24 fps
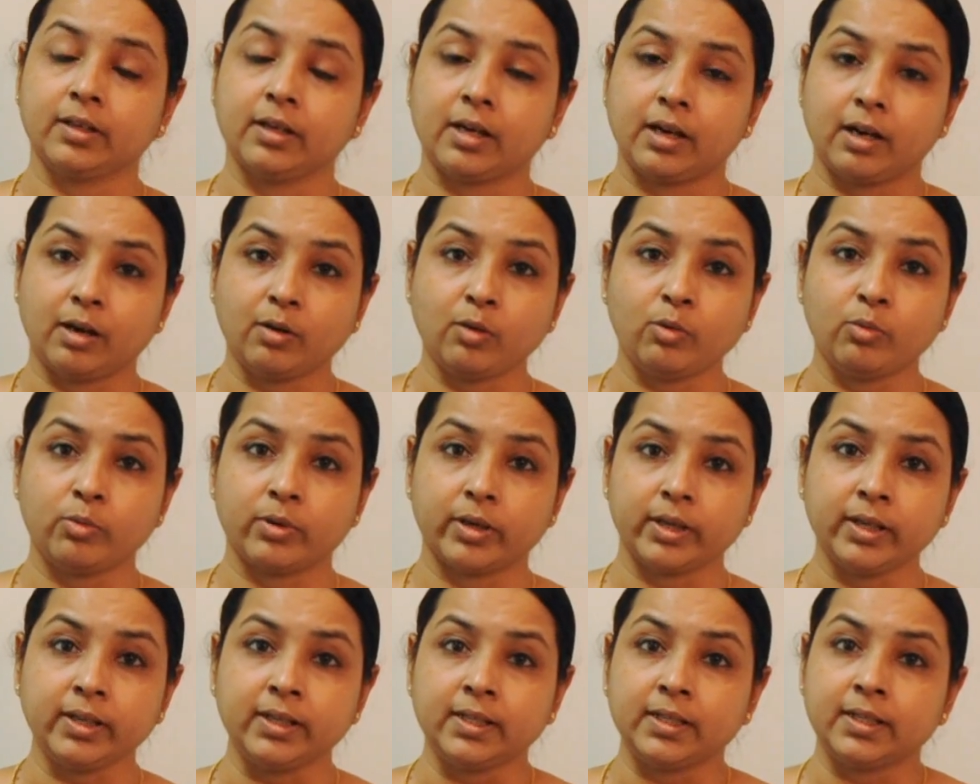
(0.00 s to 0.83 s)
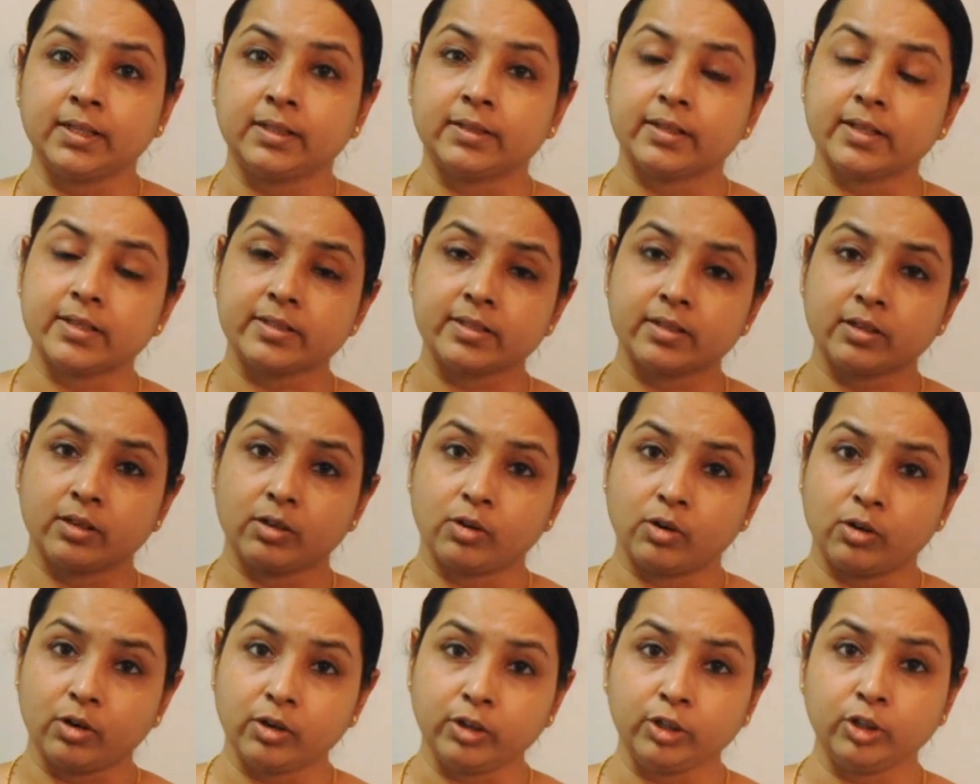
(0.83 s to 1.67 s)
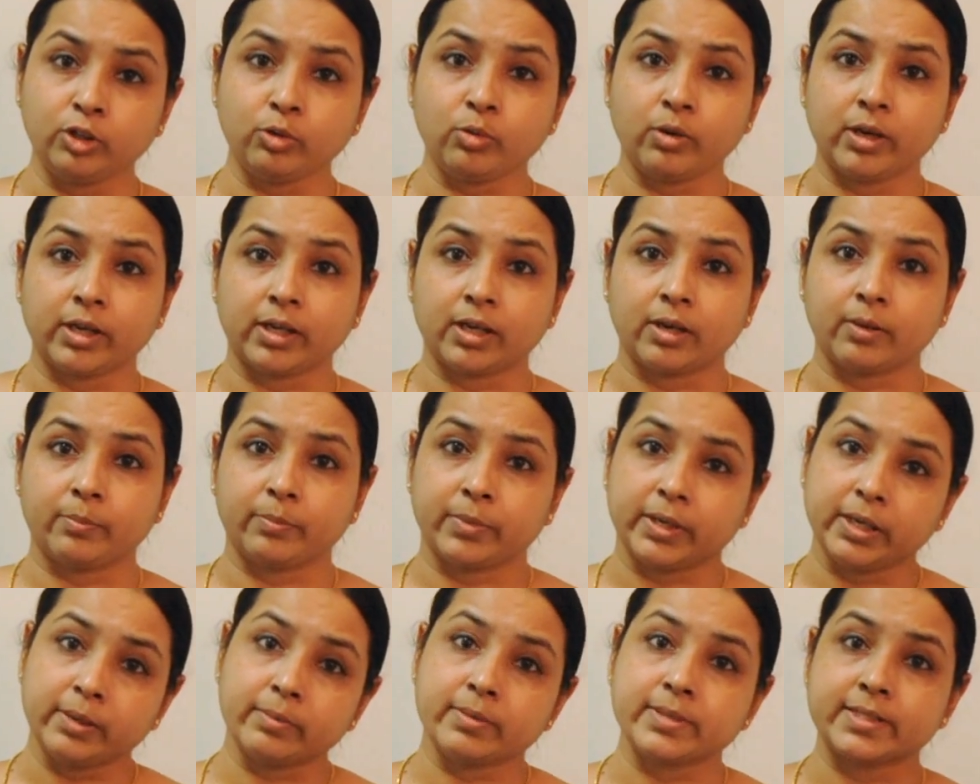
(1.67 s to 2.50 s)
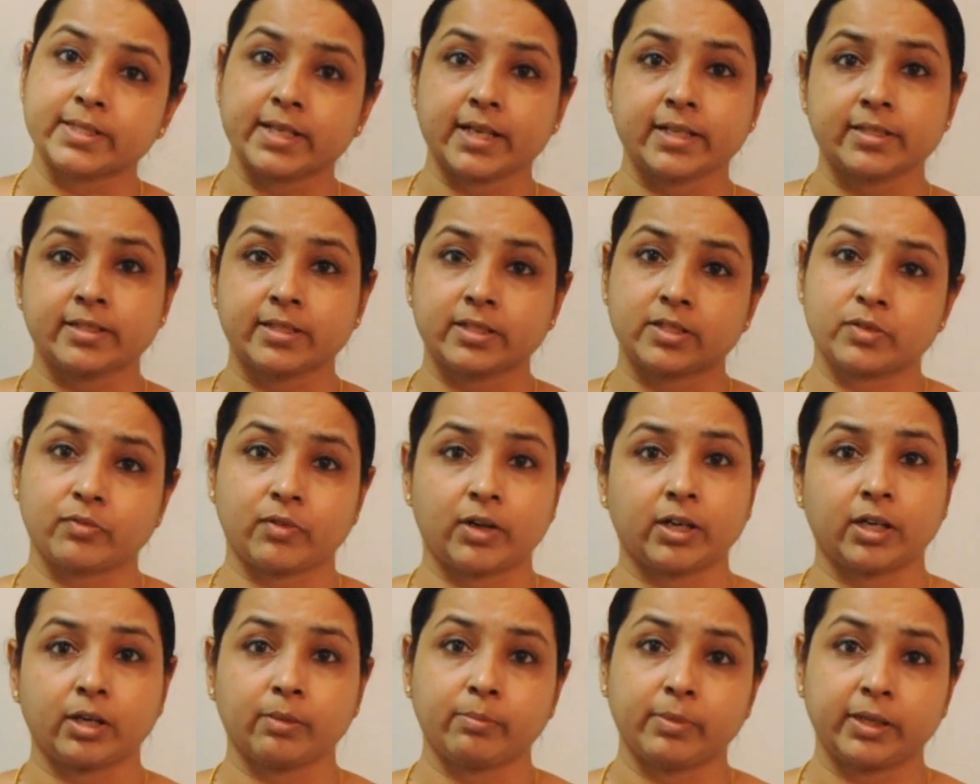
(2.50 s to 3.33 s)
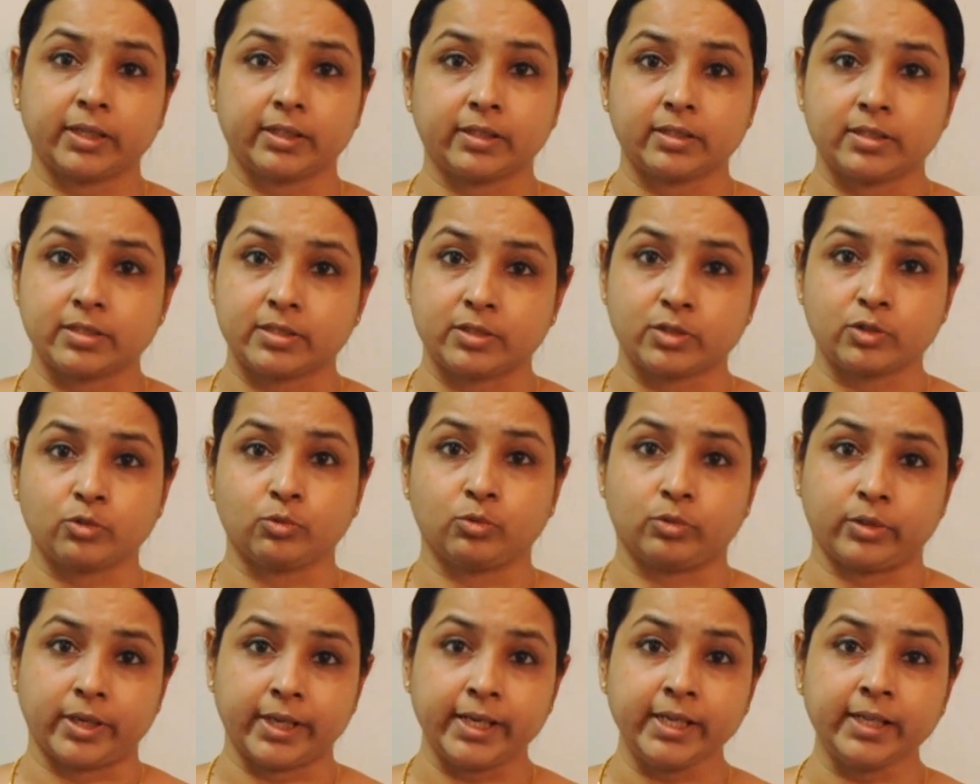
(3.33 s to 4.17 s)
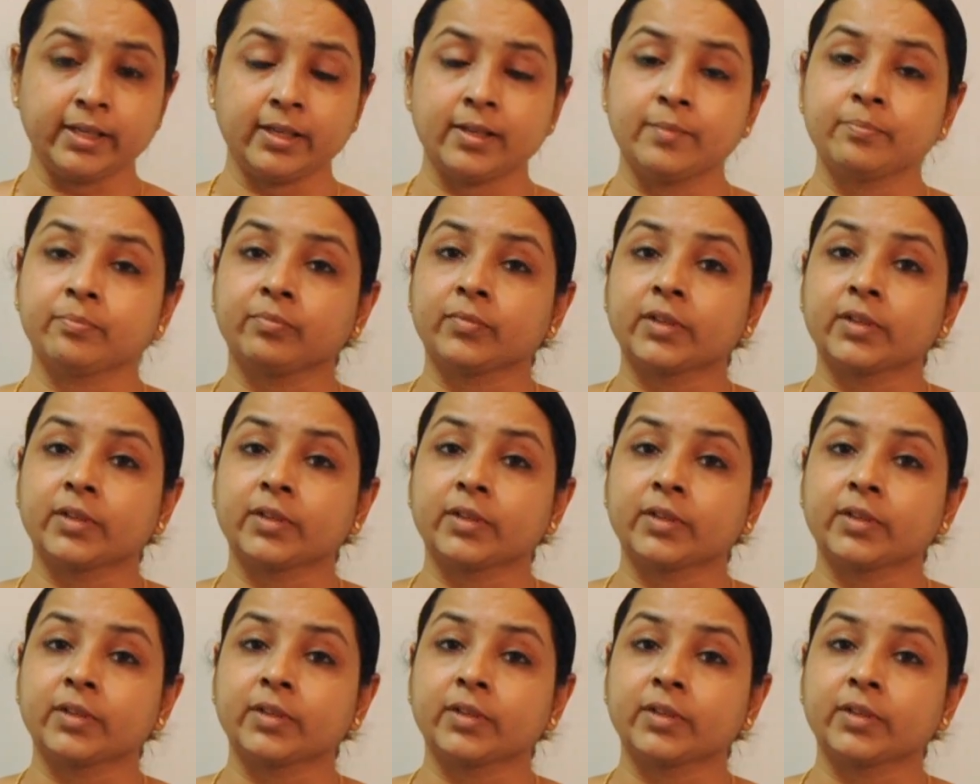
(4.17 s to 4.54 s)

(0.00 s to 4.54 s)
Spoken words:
However, there's a lot to a company besides its fundamentals too, right?